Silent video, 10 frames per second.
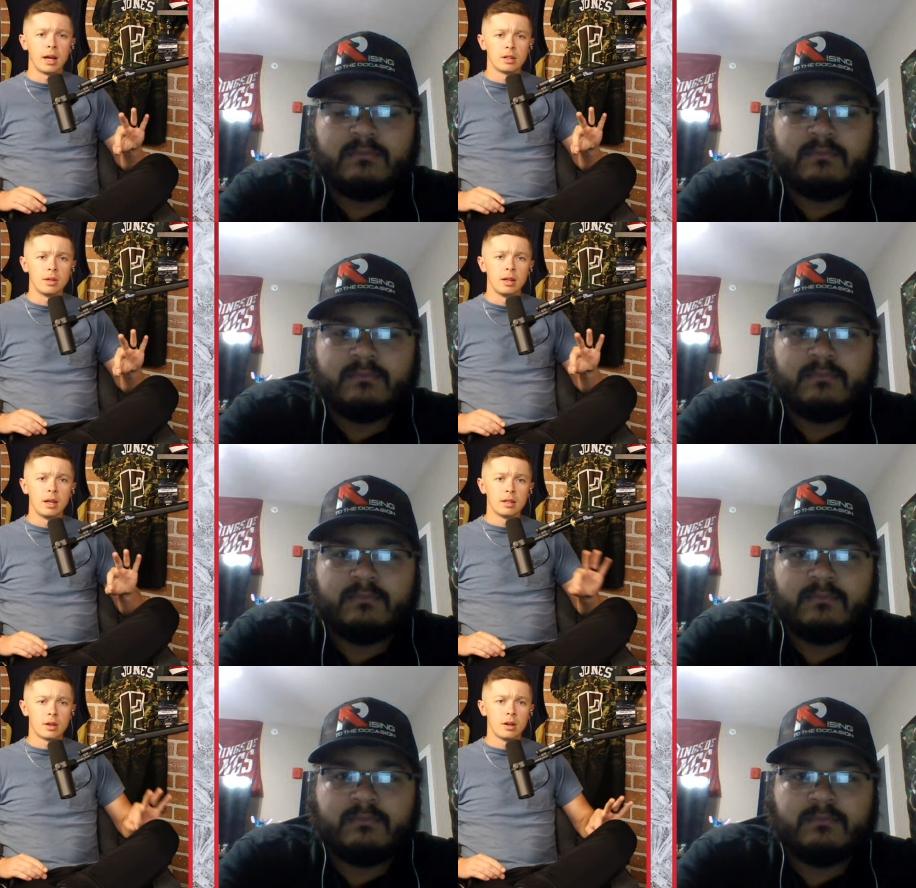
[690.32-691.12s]
Speaker 1: actually.
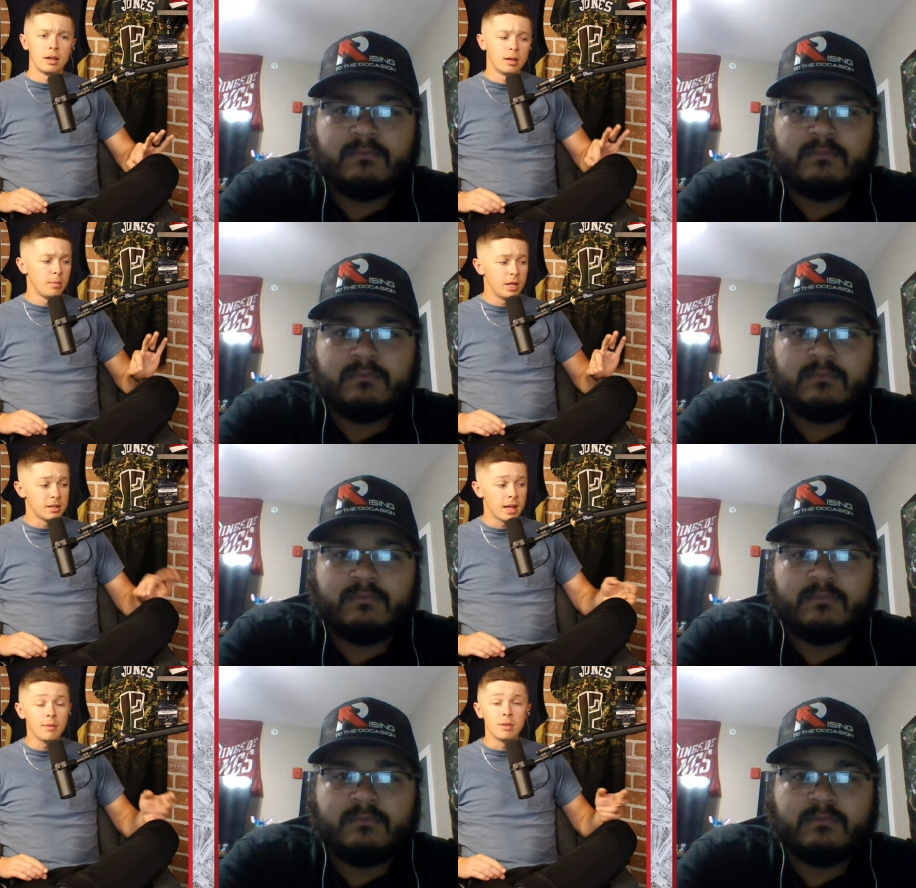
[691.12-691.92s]
Sorry, uh,
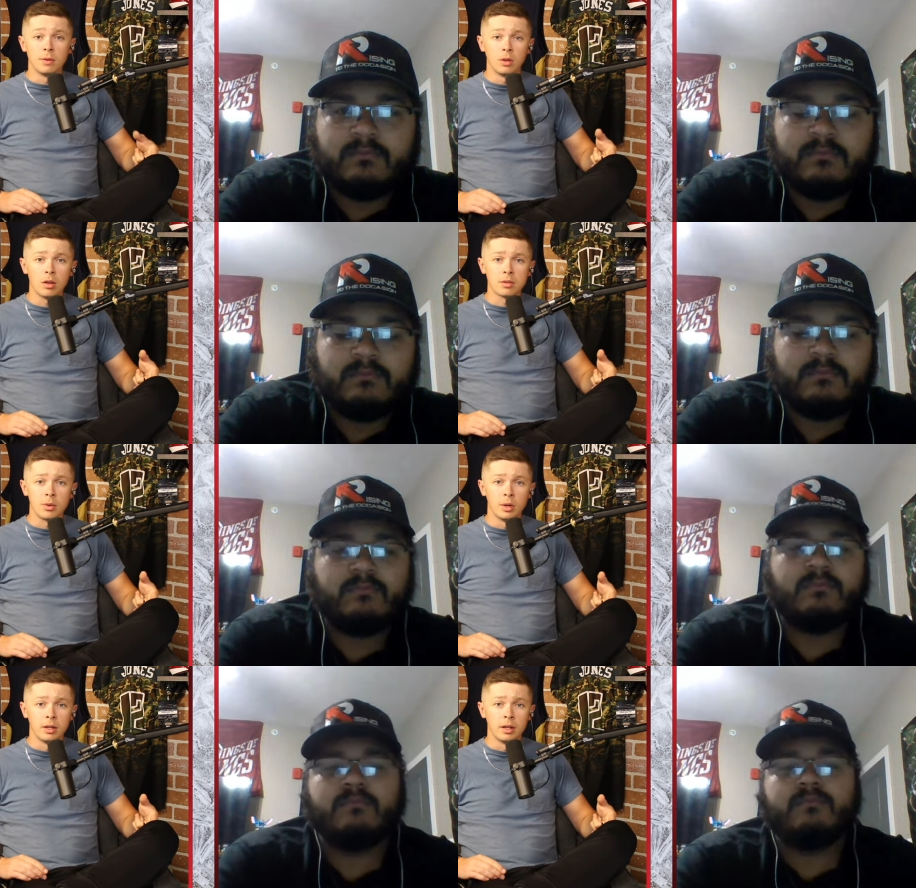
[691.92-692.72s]
because Evansville also
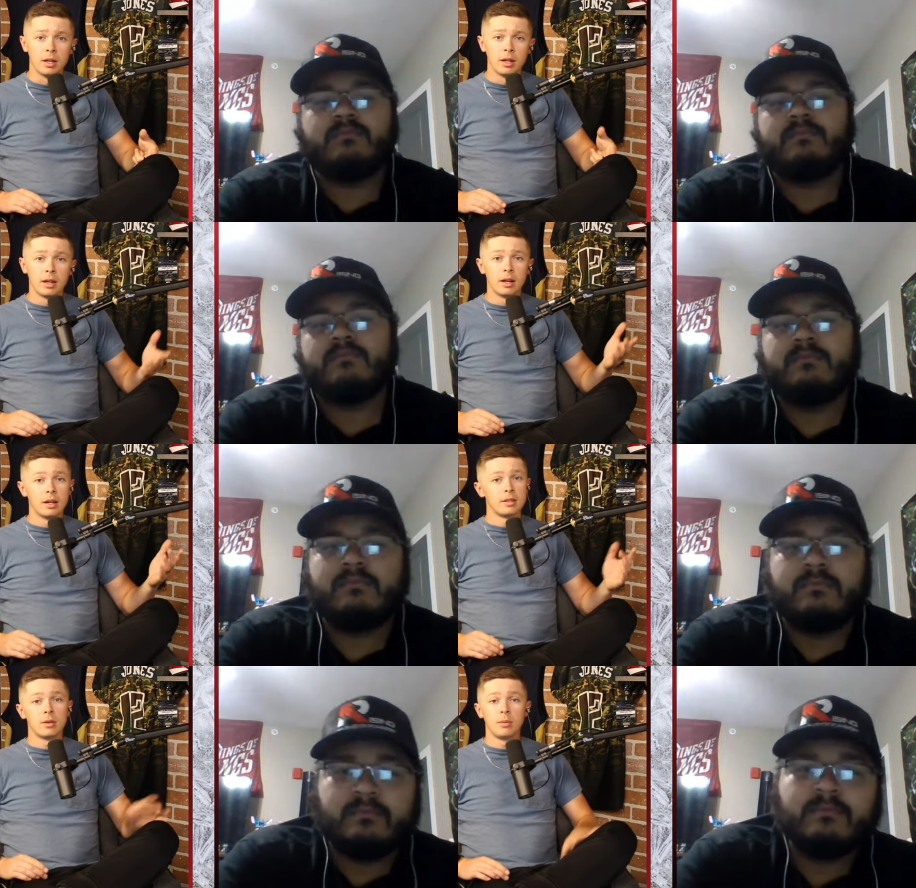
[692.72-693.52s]
won.
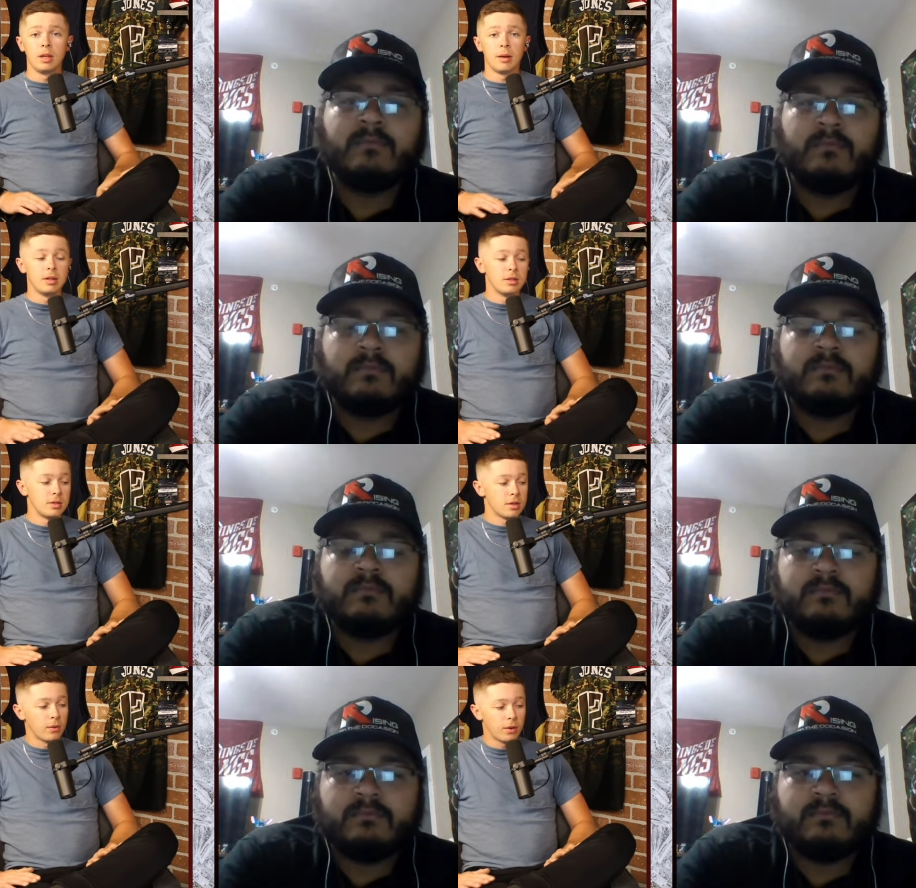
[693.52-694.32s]
Uh, so yeah, I mean,
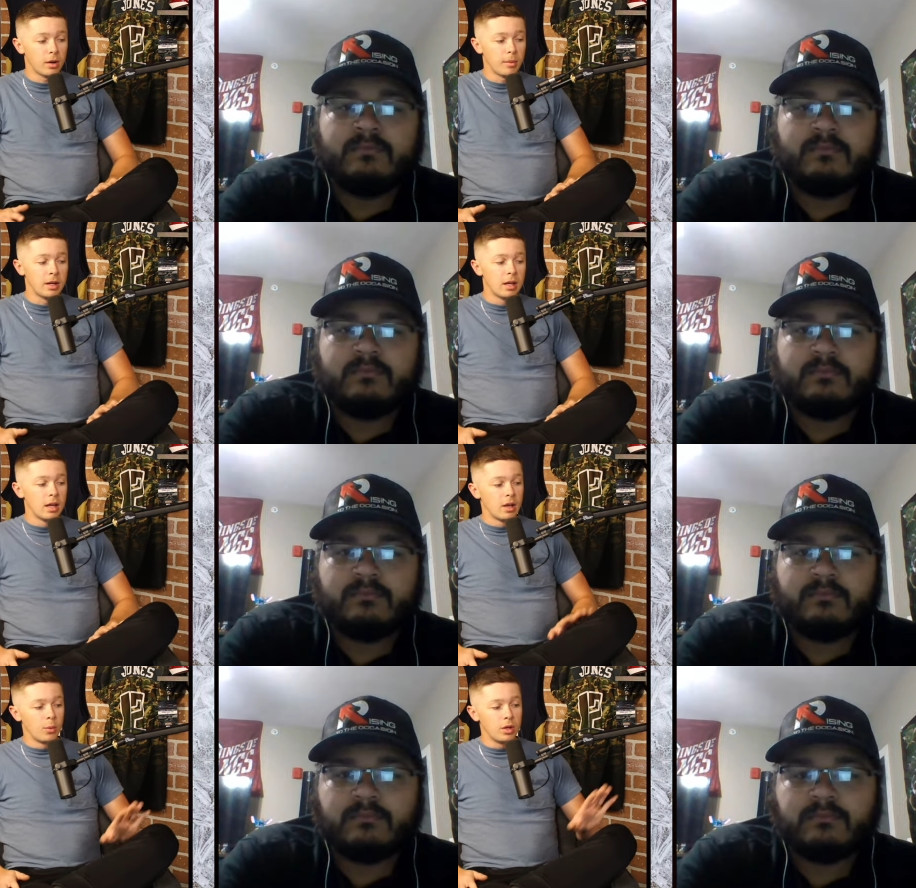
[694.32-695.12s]
so far, I mean,
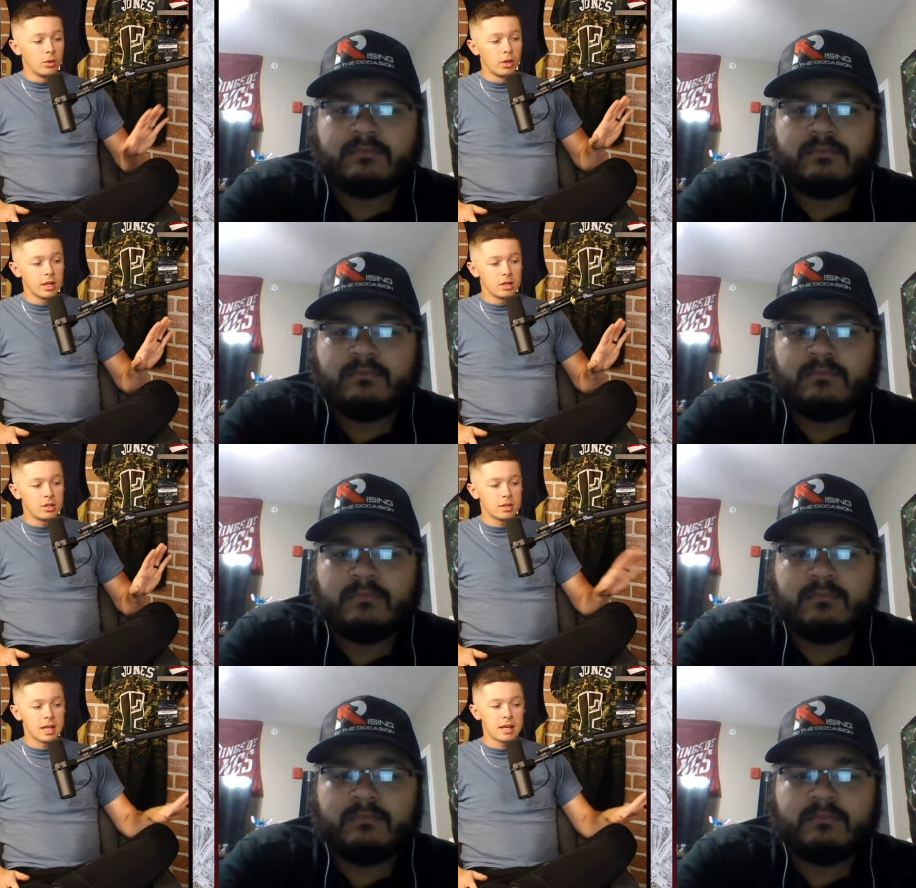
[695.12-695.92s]
when you look at
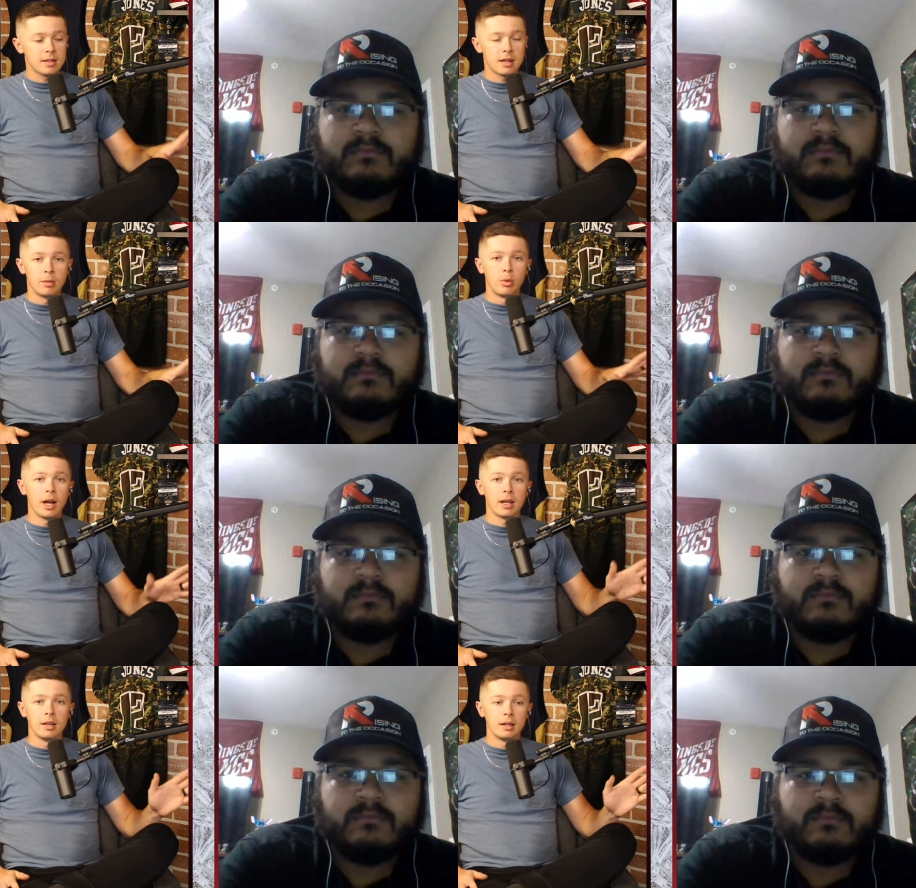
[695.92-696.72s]
just that side of the
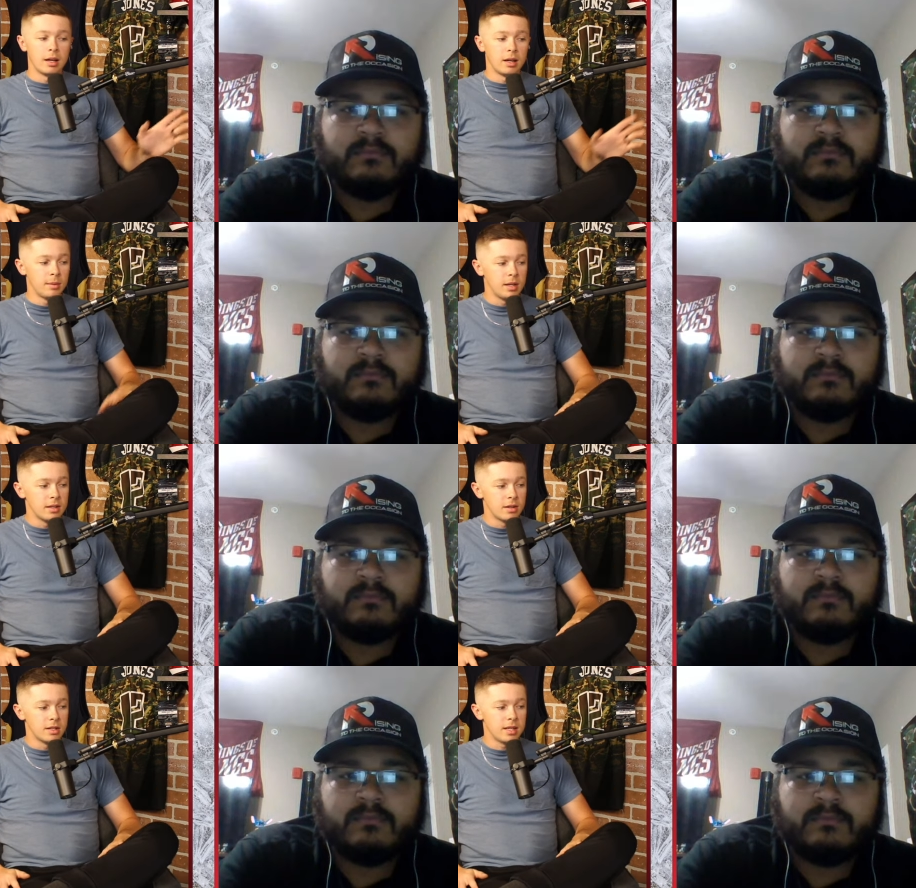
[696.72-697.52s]
bracket, uh, I mean,
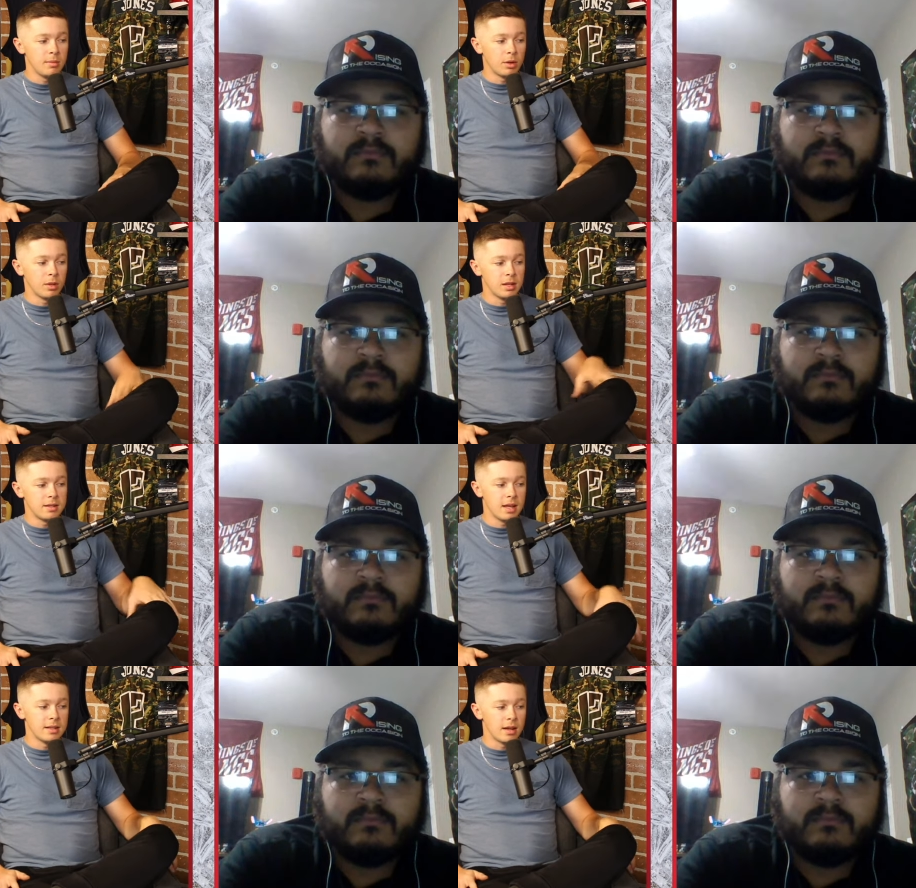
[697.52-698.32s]
is there a team that really
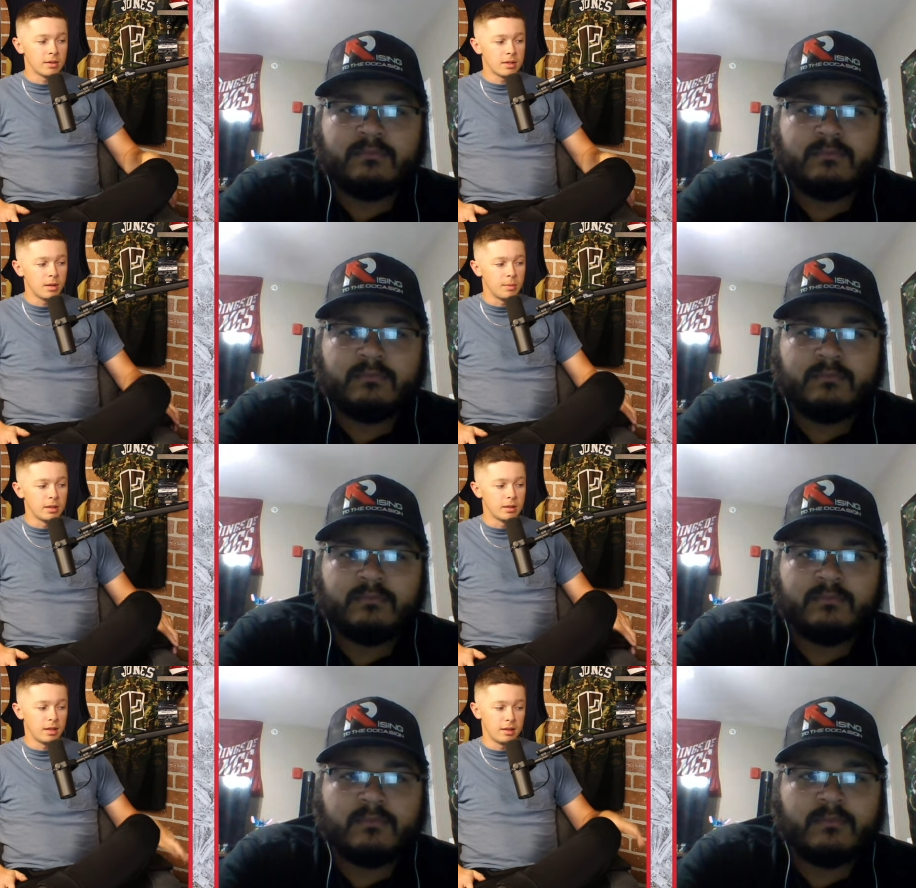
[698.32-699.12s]
stands out to you? I mean,